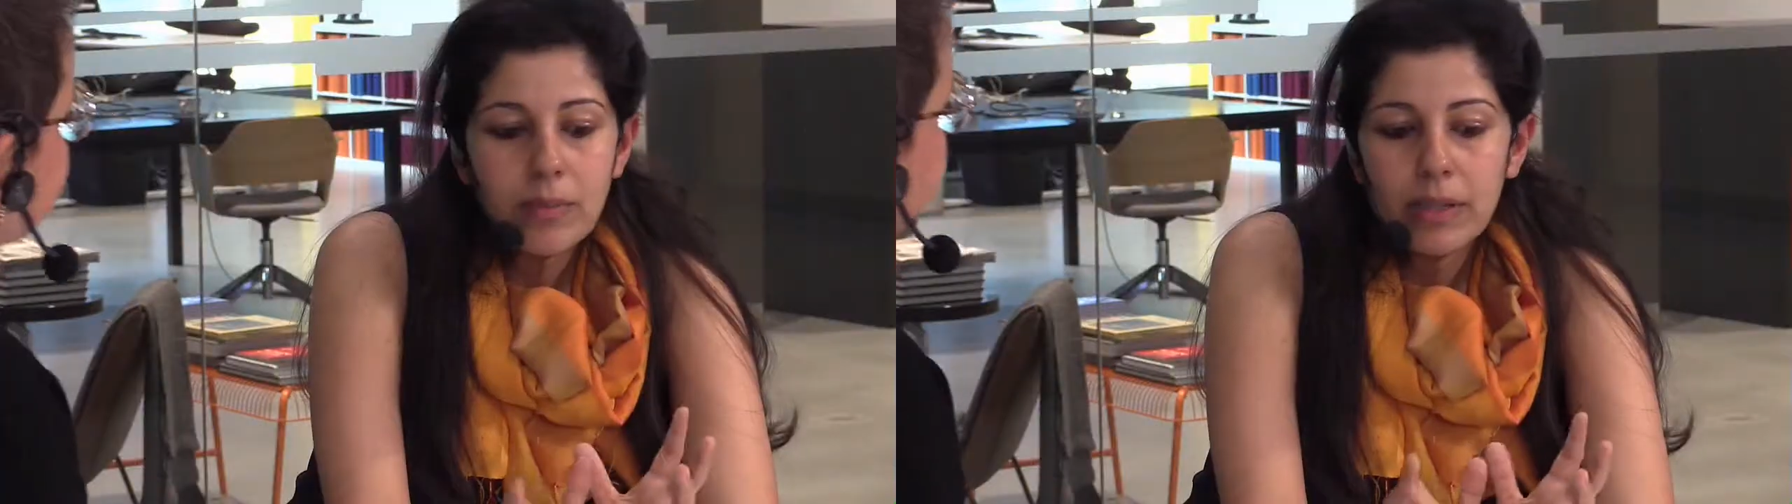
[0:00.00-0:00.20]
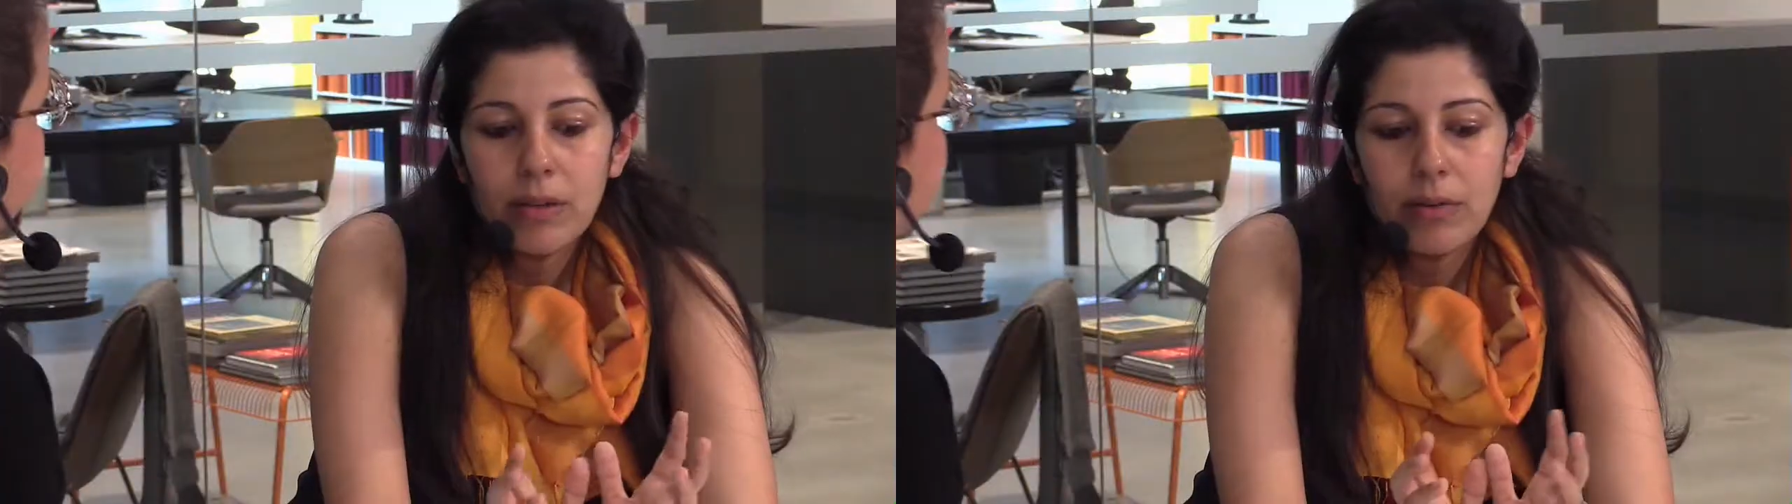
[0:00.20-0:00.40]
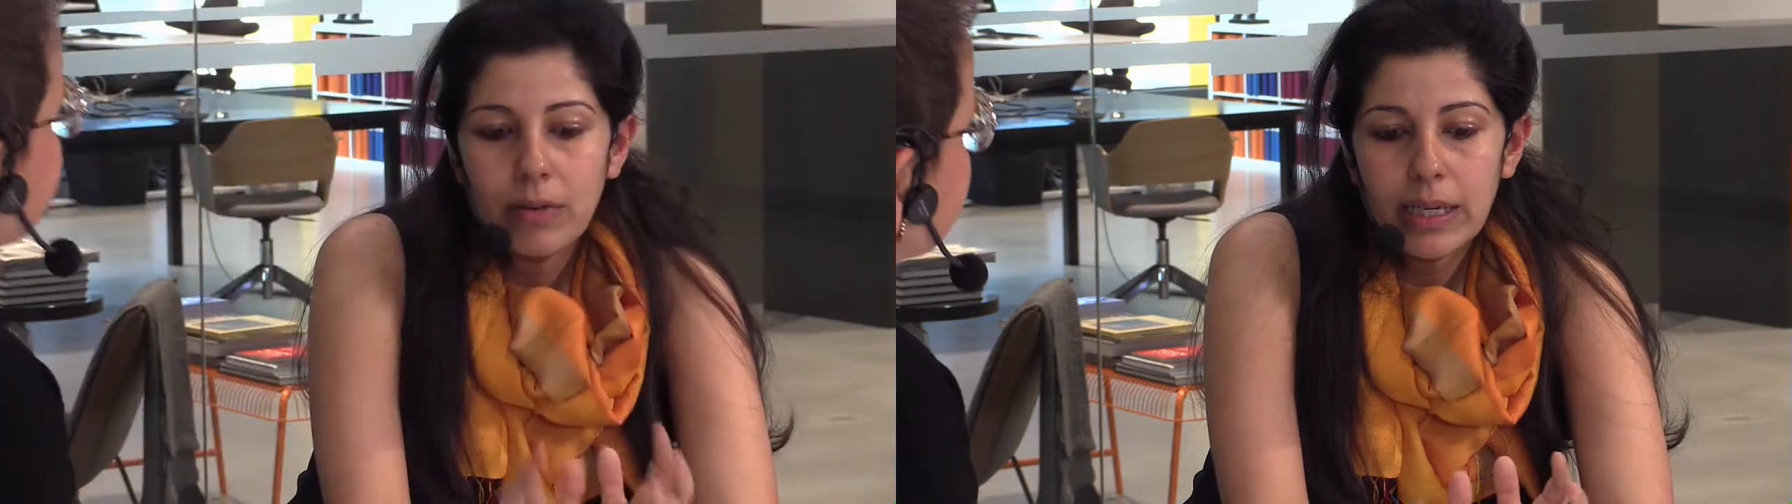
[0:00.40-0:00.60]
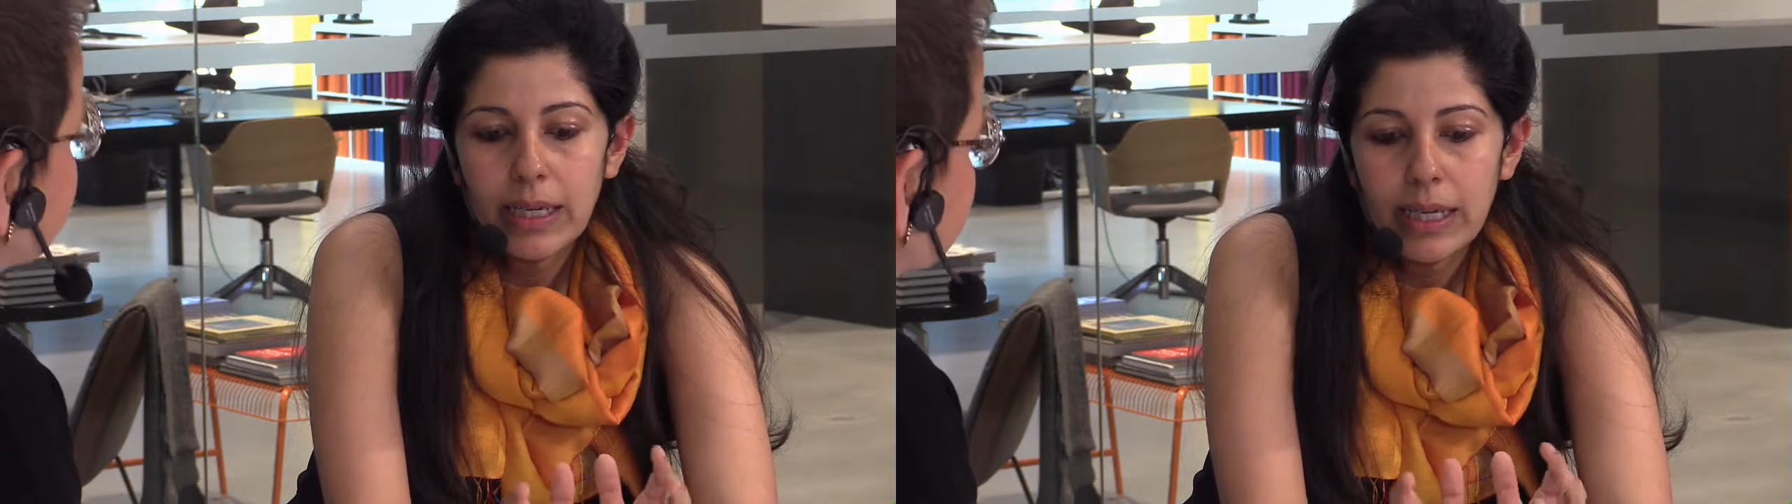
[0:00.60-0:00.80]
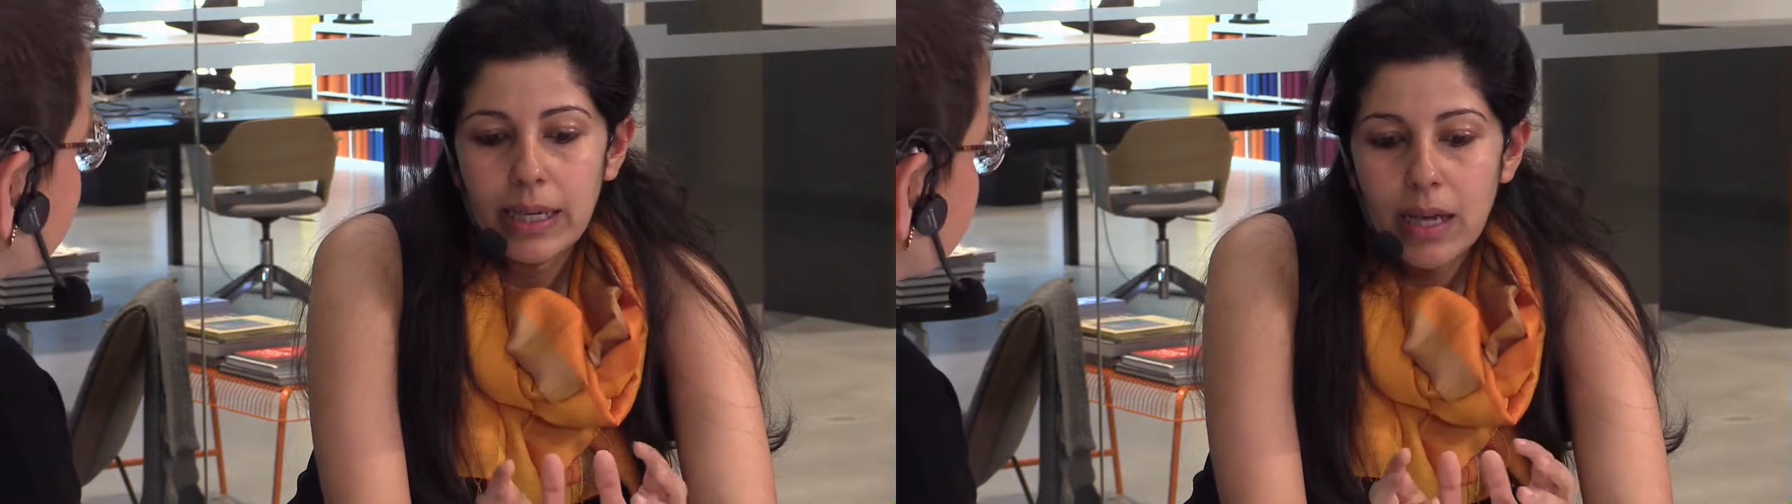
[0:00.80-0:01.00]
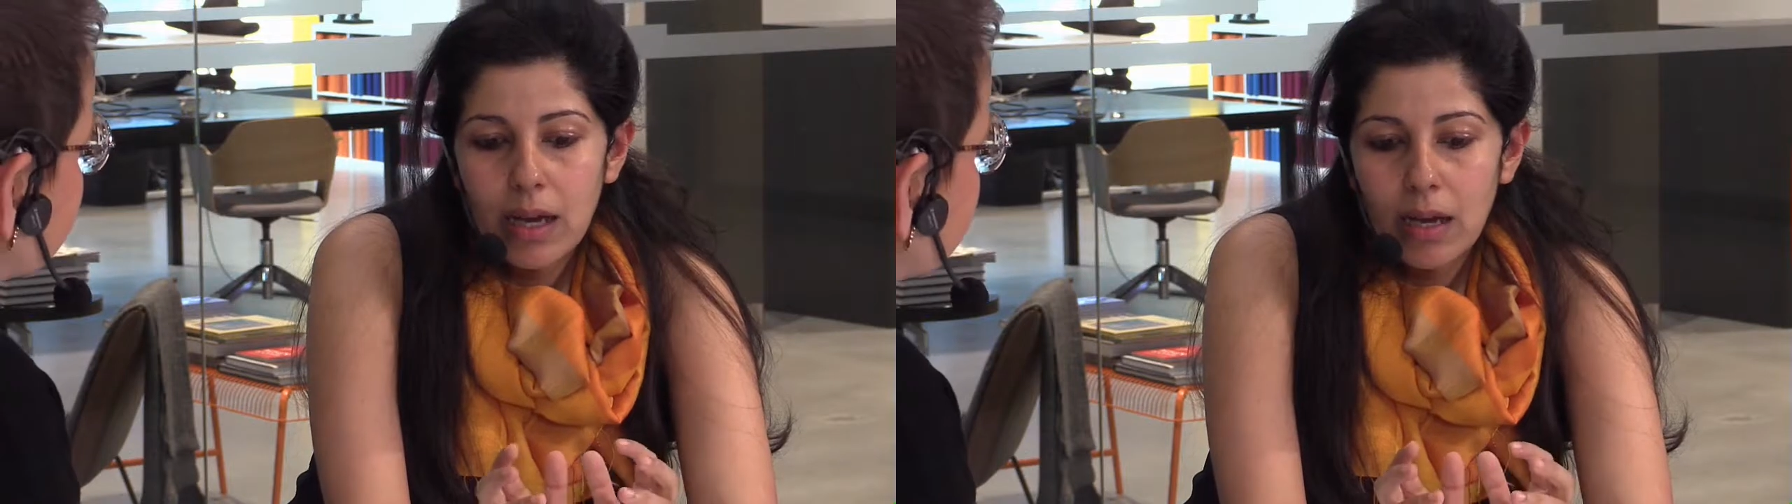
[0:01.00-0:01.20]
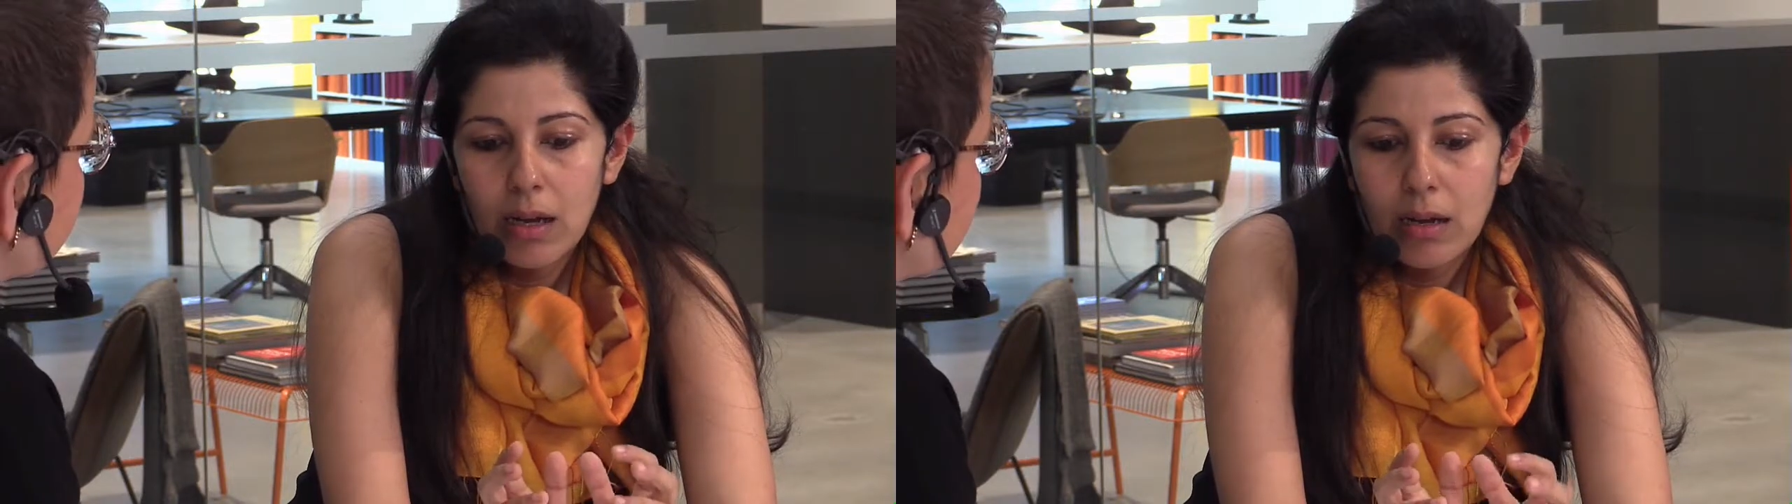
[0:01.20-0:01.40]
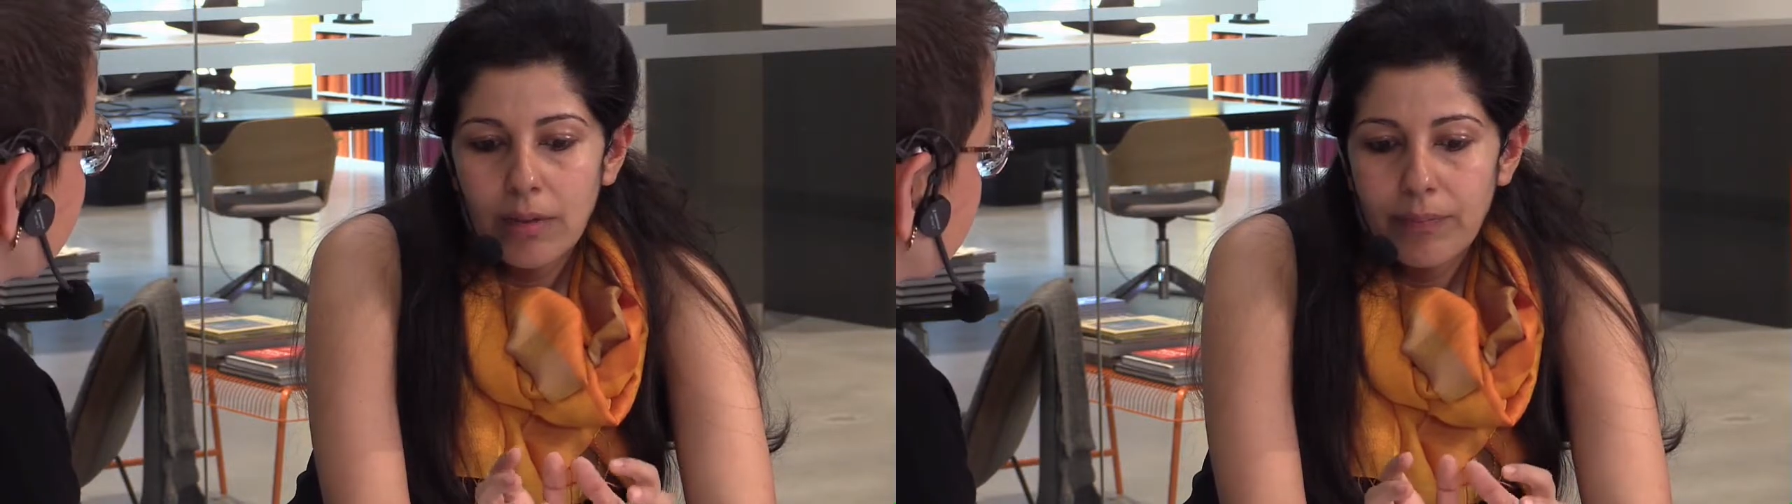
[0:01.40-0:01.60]
it's been a really
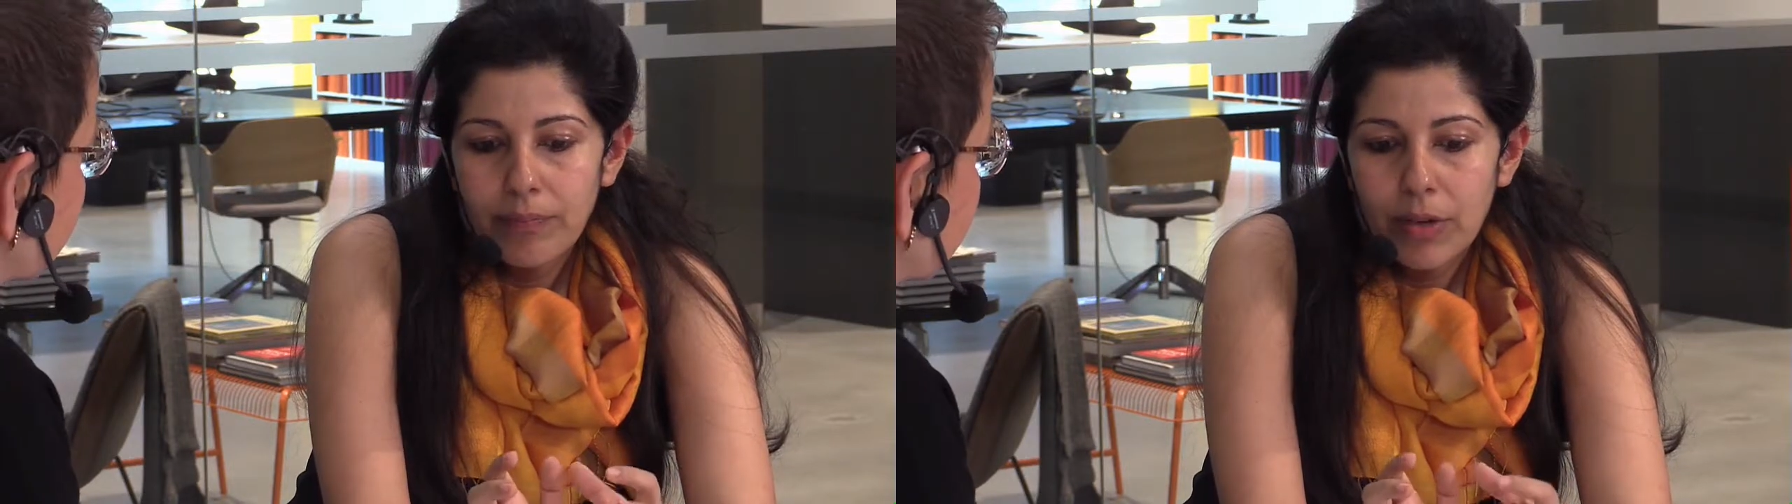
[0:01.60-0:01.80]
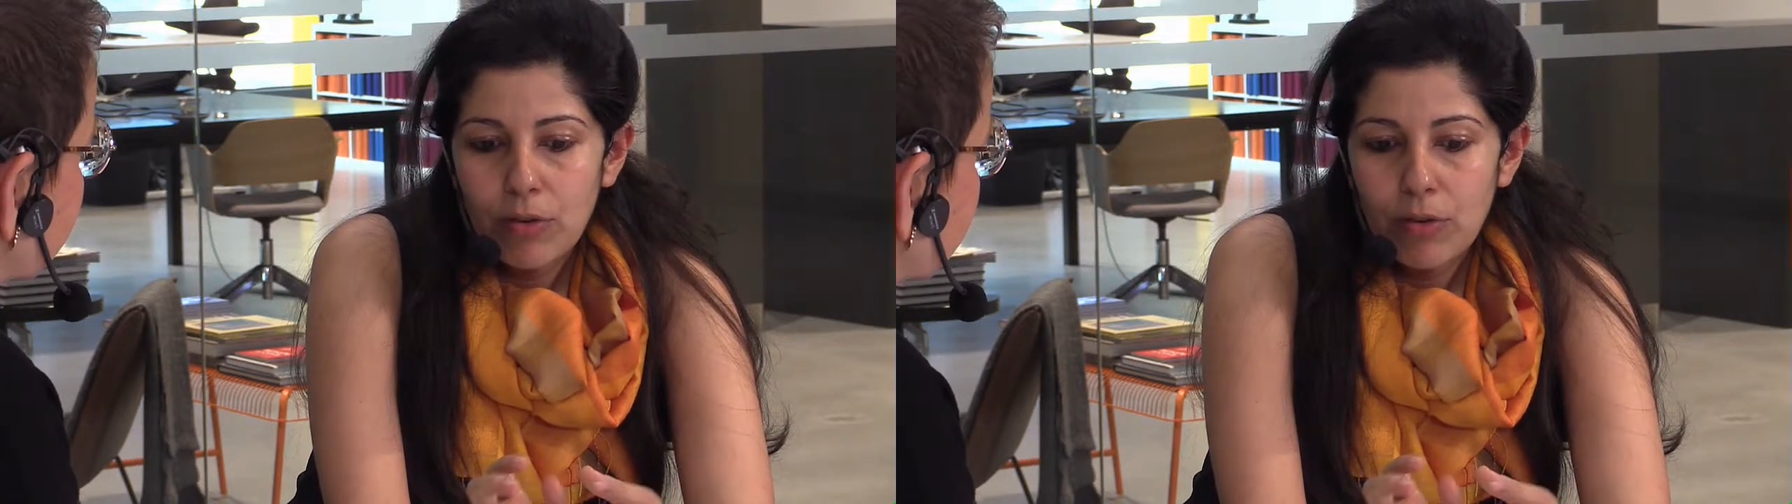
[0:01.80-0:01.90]
um,